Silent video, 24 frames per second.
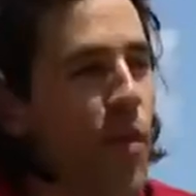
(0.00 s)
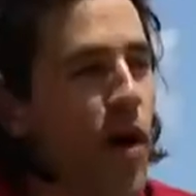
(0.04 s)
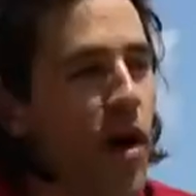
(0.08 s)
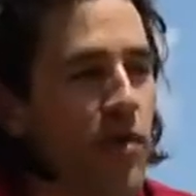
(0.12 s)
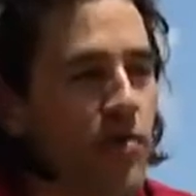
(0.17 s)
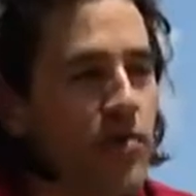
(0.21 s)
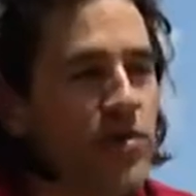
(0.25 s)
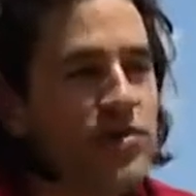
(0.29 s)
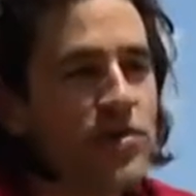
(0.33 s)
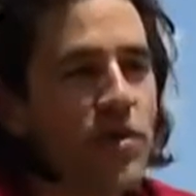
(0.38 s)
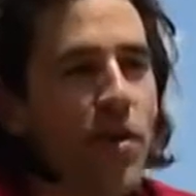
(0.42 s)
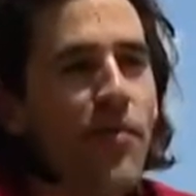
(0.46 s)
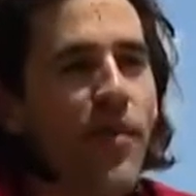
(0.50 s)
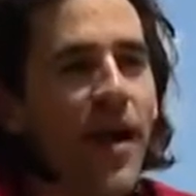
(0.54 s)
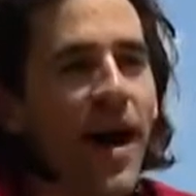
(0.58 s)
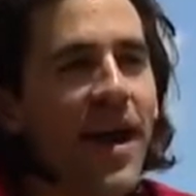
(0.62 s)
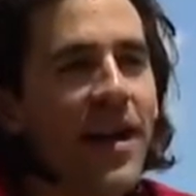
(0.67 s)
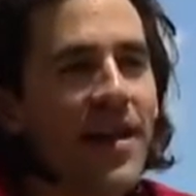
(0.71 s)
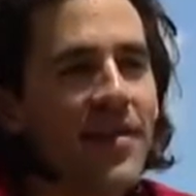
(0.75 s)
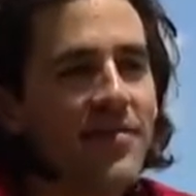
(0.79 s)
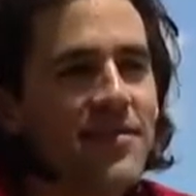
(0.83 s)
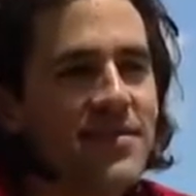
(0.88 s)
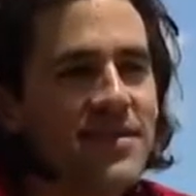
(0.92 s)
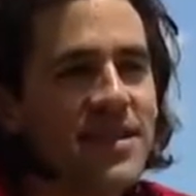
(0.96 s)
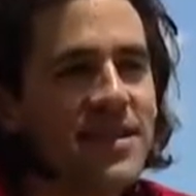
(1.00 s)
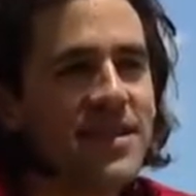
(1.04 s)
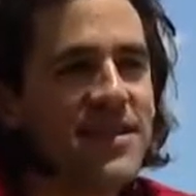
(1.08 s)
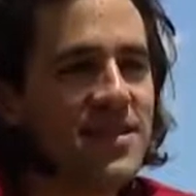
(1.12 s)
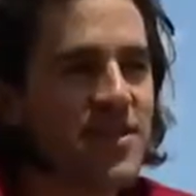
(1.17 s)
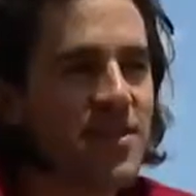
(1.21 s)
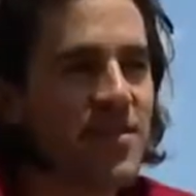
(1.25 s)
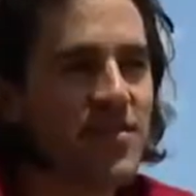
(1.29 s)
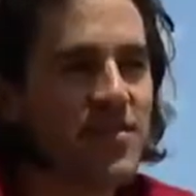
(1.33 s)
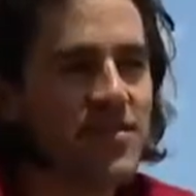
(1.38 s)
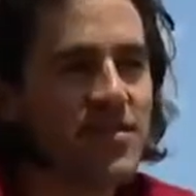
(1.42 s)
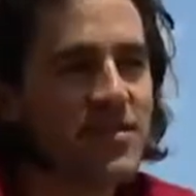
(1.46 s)
water was so bad that it was
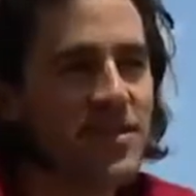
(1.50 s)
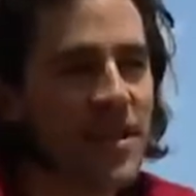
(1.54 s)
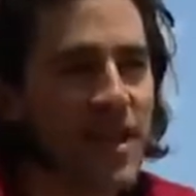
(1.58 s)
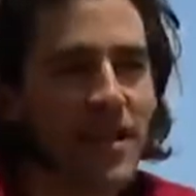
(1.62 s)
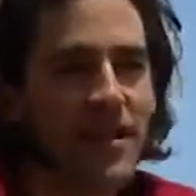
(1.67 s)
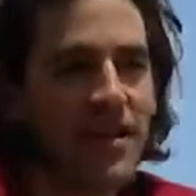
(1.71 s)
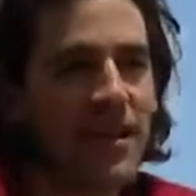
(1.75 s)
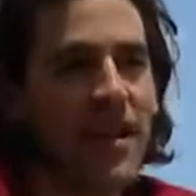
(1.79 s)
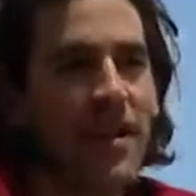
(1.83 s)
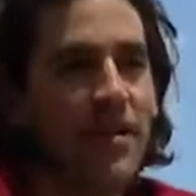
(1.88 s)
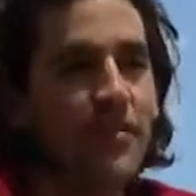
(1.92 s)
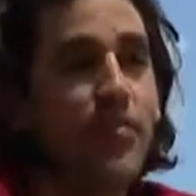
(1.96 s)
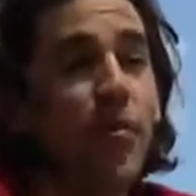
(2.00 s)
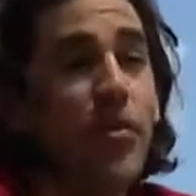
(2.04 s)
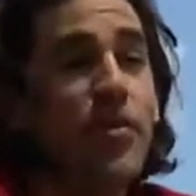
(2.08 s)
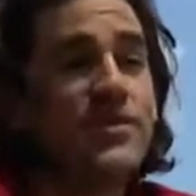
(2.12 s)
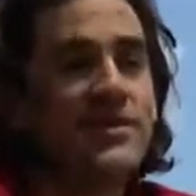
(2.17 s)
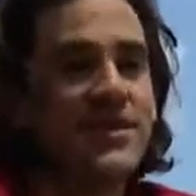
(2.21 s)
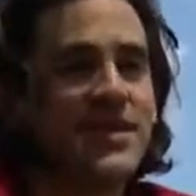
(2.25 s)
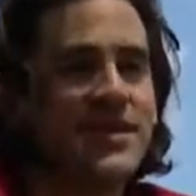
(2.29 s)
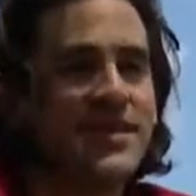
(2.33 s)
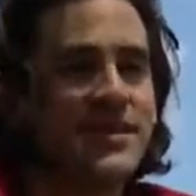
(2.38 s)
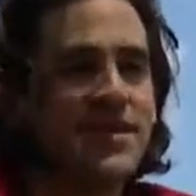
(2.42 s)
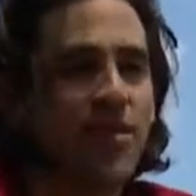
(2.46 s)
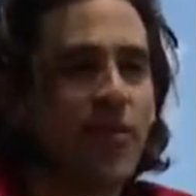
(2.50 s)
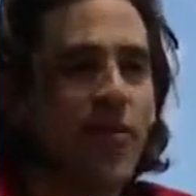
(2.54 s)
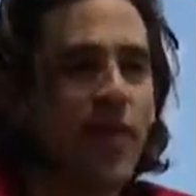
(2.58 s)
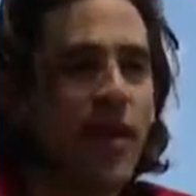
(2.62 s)
considered just like kind of poisonous in a